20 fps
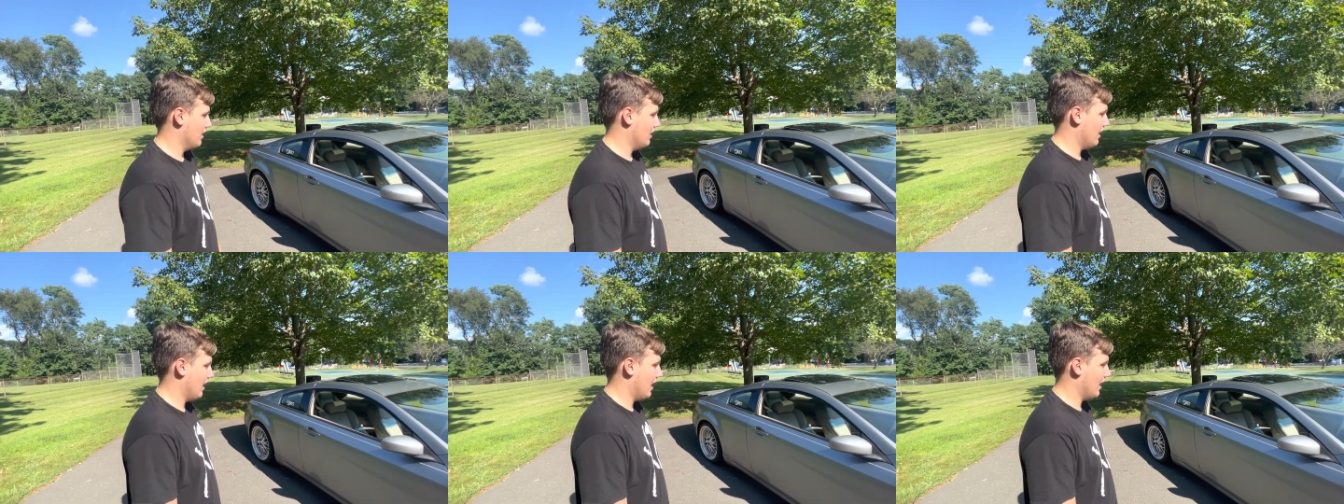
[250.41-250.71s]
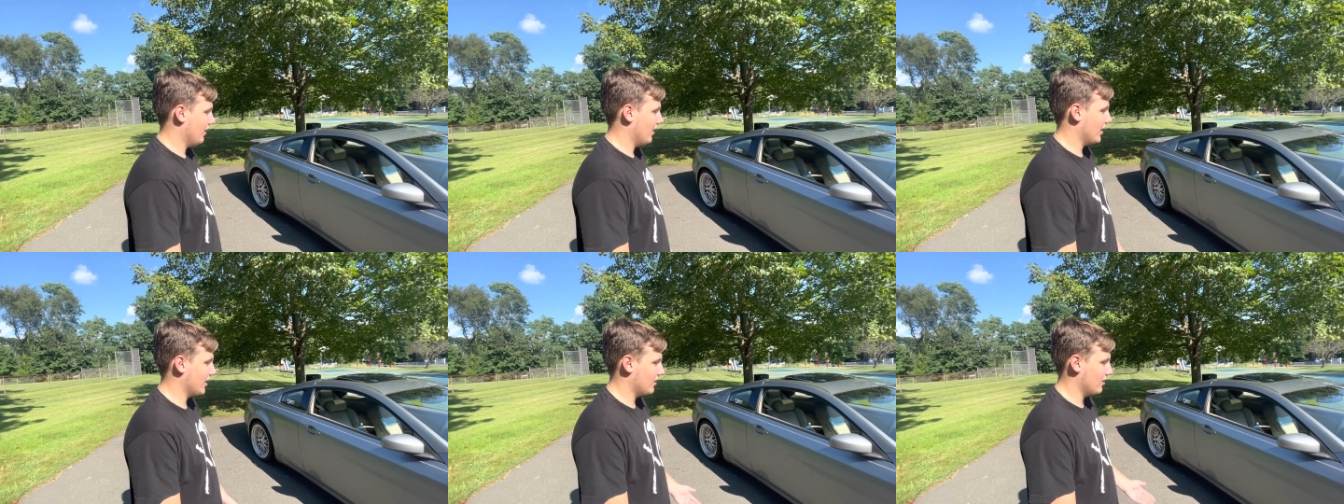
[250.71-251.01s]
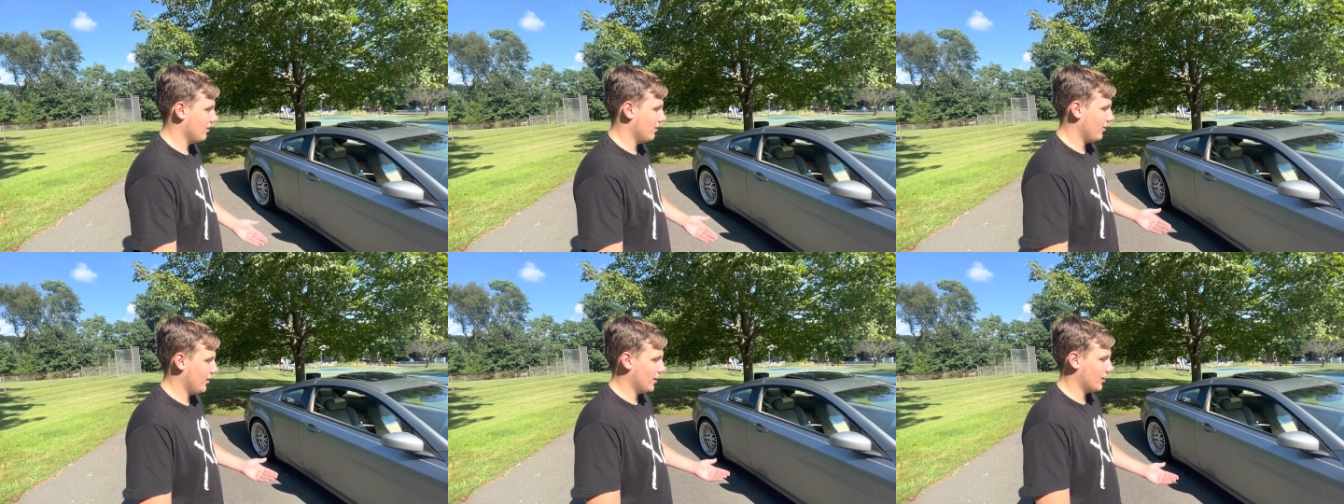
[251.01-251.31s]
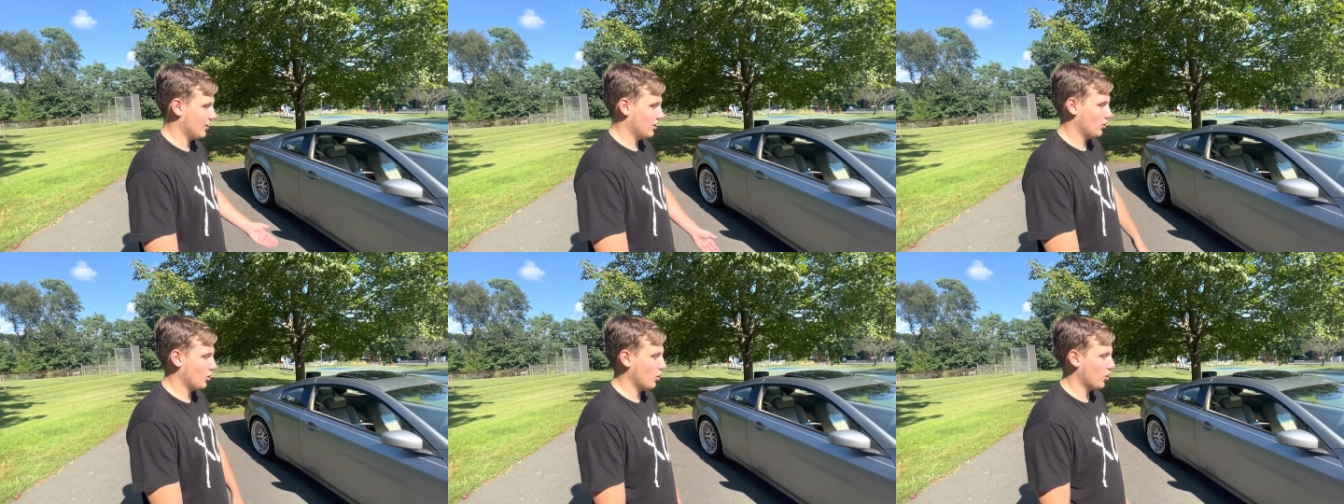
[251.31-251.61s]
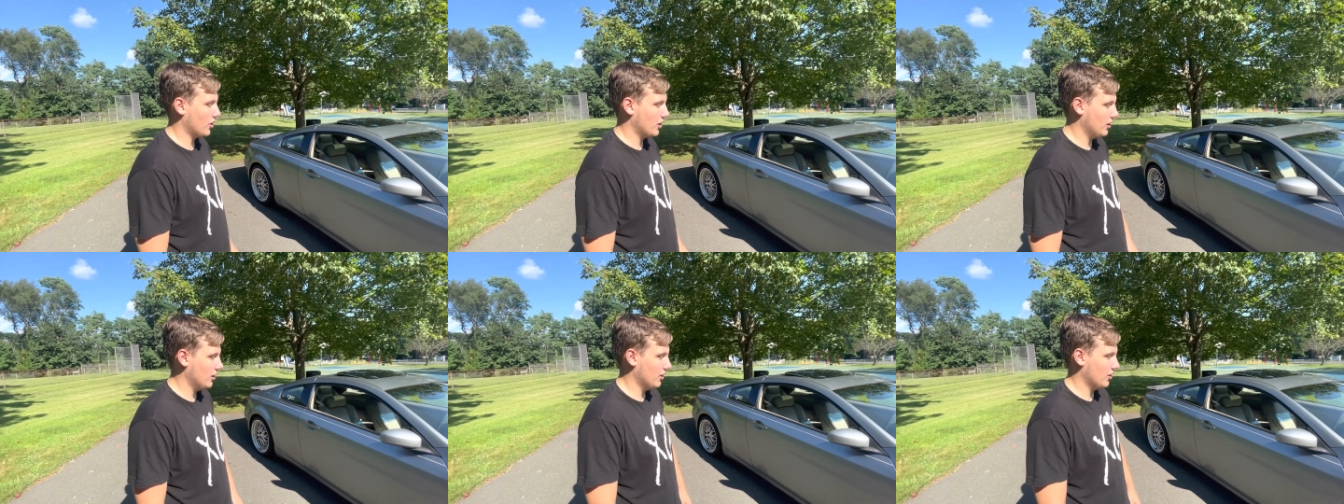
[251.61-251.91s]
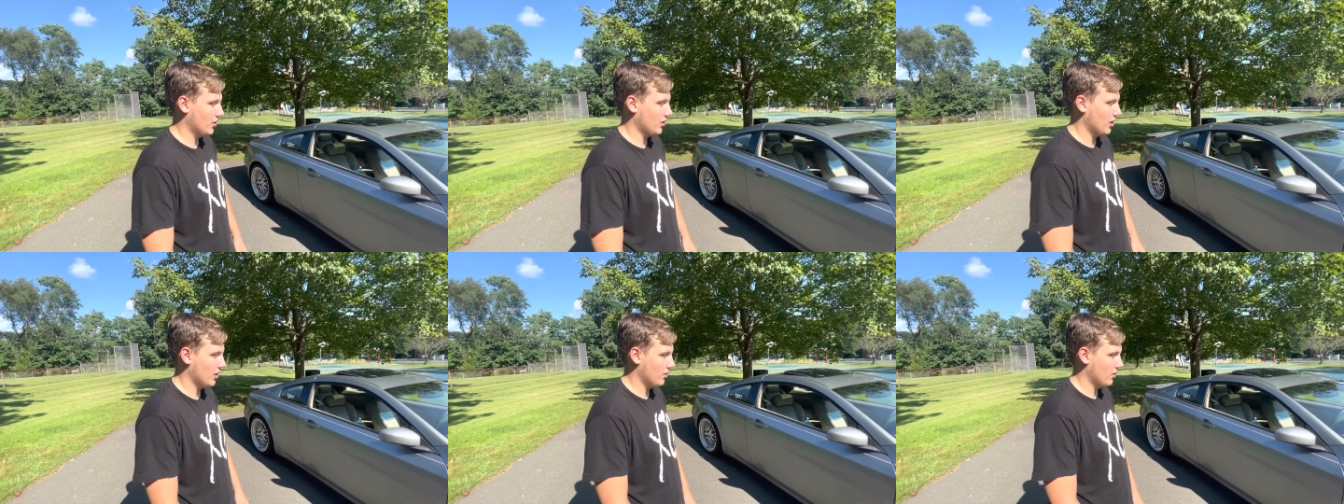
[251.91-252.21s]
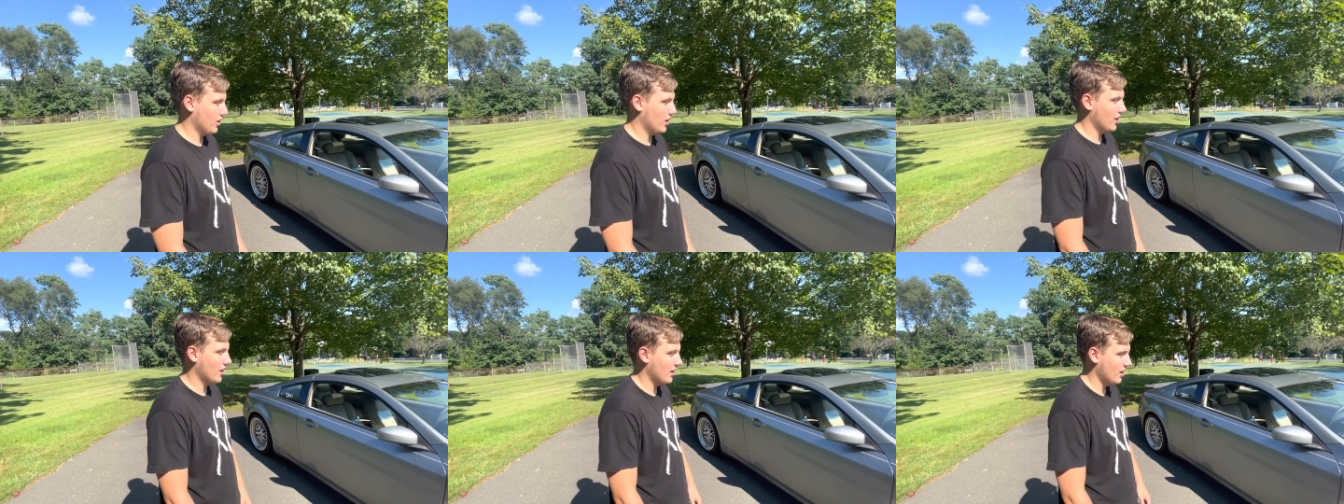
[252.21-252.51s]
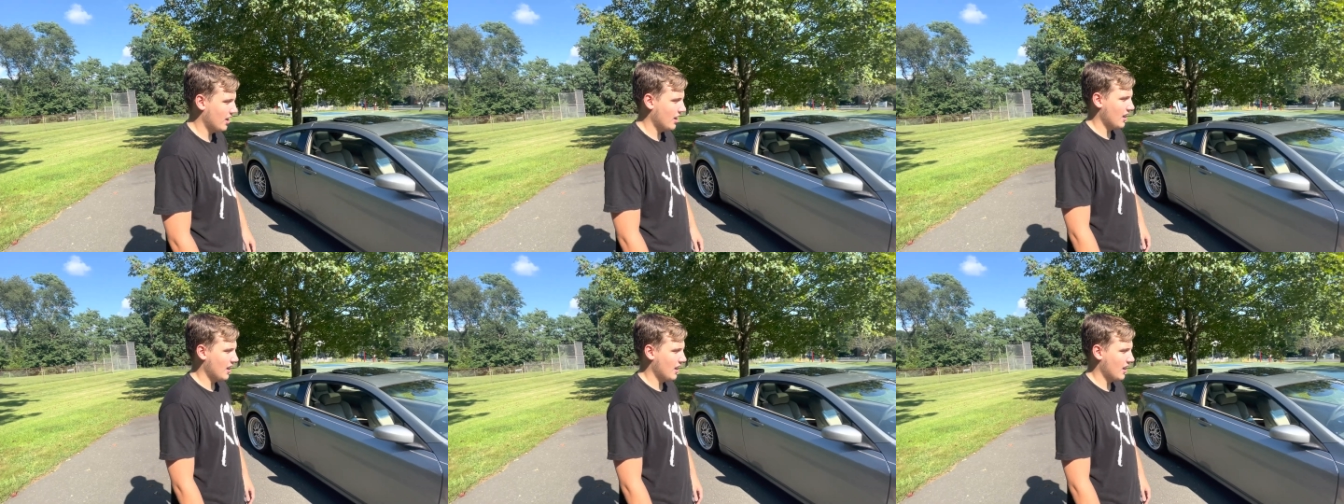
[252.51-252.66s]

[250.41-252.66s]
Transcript: I like the torquiness of it,